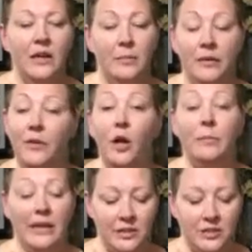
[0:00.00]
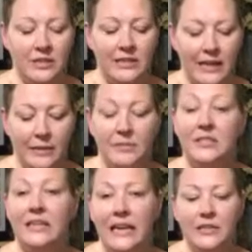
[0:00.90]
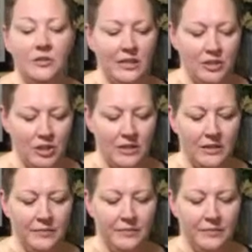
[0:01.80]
Above all, manage the time. Stay to the agenda.